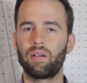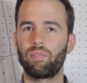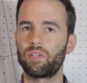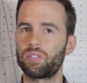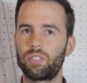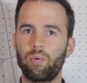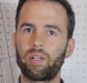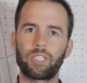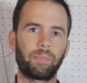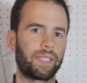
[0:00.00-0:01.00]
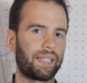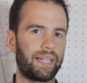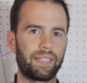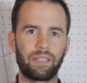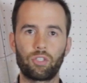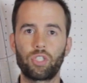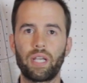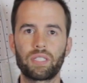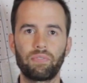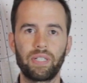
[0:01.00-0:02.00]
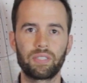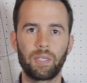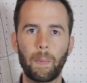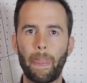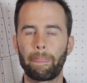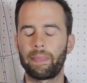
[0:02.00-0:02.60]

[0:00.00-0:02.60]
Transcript: versus doing something like the chest freezer.